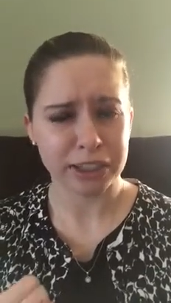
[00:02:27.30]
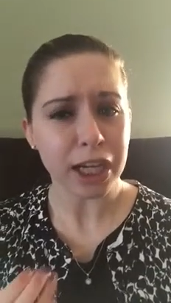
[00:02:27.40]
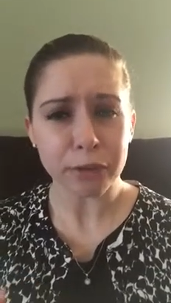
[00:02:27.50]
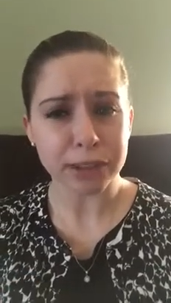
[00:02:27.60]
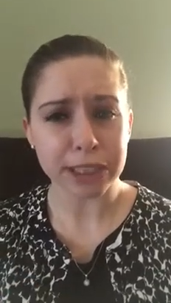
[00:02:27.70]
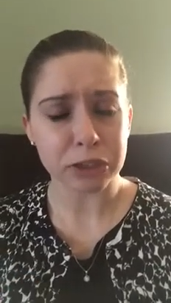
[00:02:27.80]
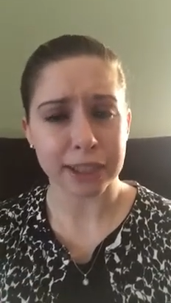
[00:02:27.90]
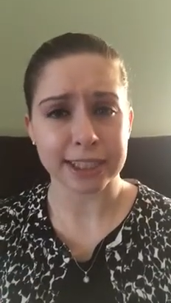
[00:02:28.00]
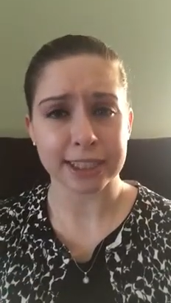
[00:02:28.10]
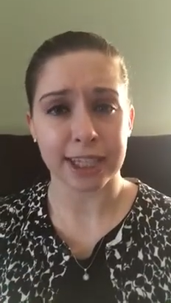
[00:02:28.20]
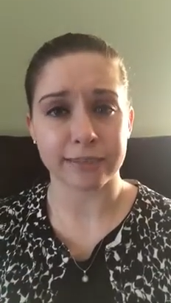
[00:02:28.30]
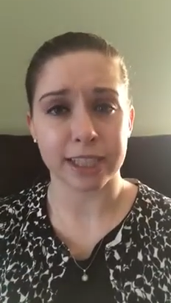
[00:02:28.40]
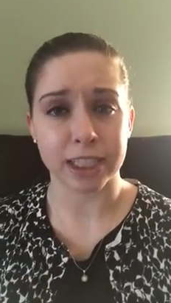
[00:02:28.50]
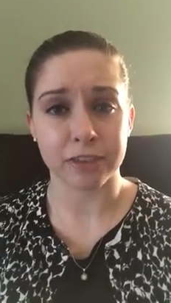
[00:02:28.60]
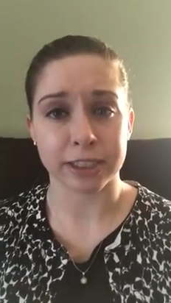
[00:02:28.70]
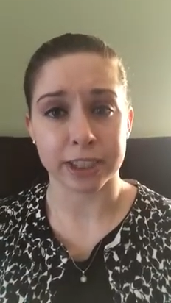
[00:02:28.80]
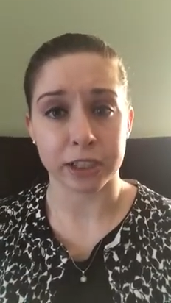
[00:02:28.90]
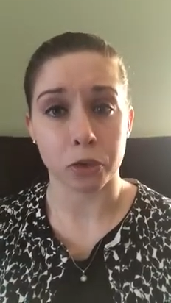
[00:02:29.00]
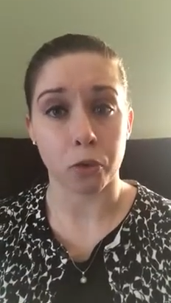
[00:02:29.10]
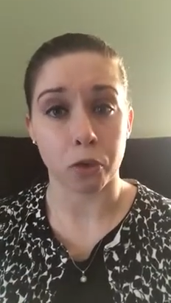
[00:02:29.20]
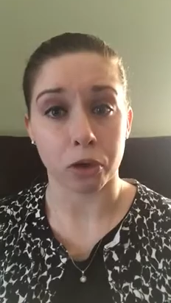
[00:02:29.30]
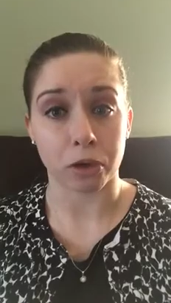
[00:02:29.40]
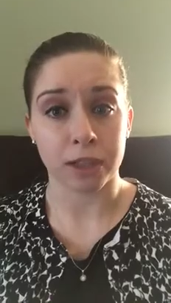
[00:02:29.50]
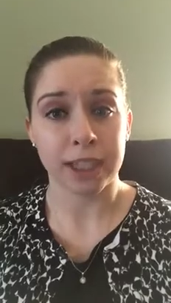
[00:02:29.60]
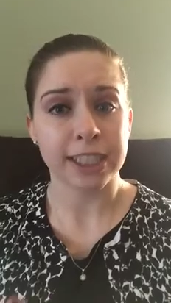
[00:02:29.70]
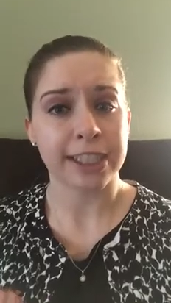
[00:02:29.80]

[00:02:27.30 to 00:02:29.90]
not really trained in live television or